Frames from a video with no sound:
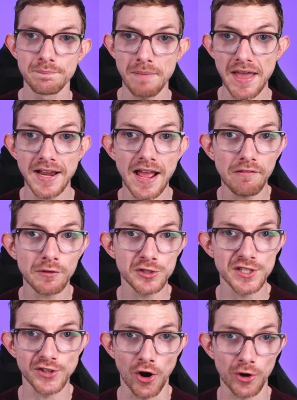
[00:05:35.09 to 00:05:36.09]
Pet
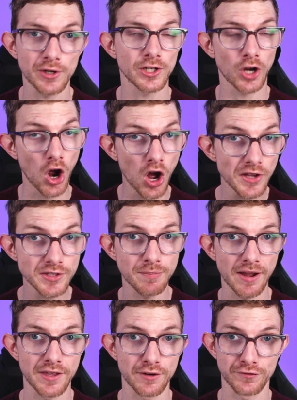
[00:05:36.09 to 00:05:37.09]
allergies aren't caused
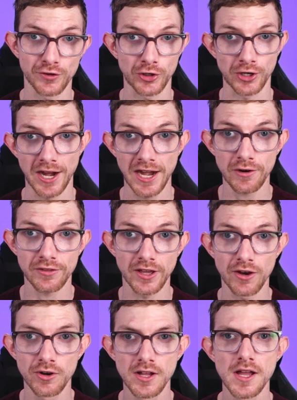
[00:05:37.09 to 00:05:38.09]
by their fur or hair
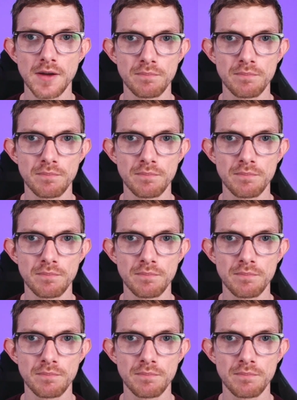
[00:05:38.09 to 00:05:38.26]
though,